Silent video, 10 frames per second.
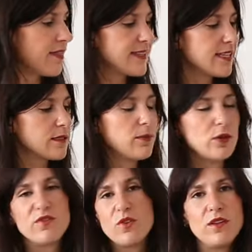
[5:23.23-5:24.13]
This has a
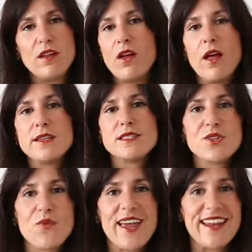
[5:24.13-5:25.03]
beautiful
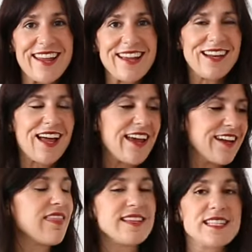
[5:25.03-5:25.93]
square neckline.
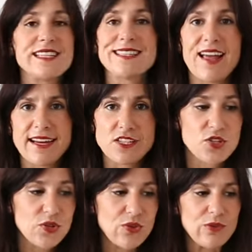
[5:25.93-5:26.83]
This is line
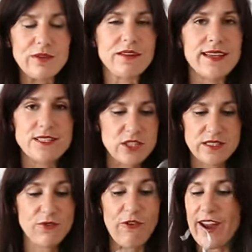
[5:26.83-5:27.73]
two. It's
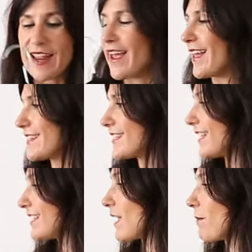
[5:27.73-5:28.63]
just great, and
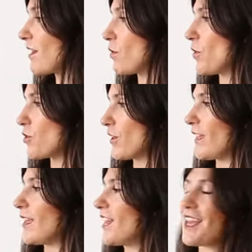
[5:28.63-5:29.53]
it's come out of the wash
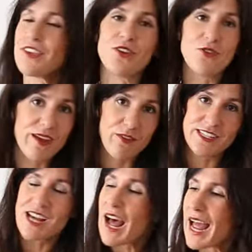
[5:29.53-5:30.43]
looking like new every
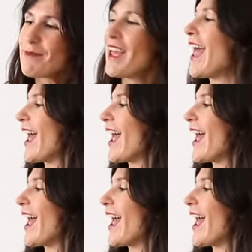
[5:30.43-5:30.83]
time.